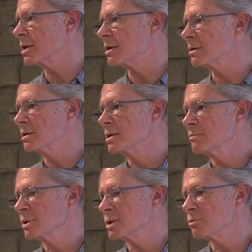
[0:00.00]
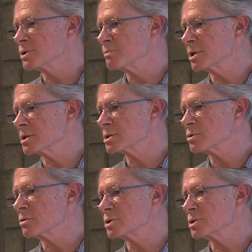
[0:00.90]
there, but they won't speak at school.